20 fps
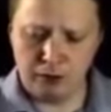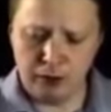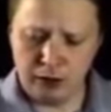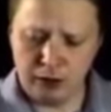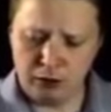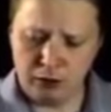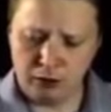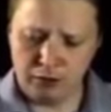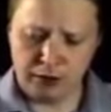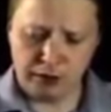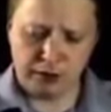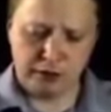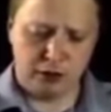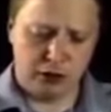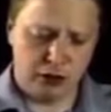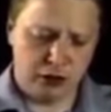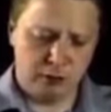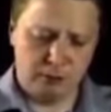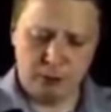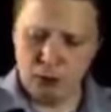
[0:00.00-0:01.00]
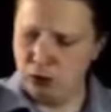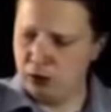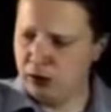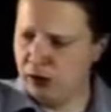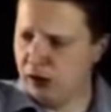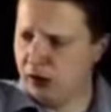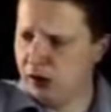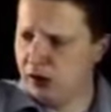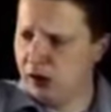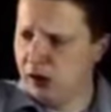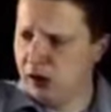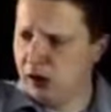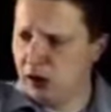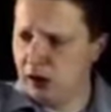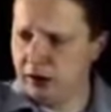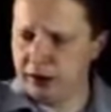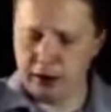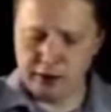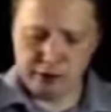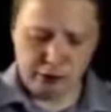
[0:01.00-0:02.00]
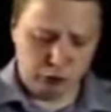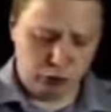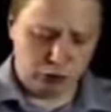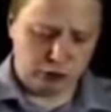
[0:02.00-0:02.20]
that side of the board. Okay, so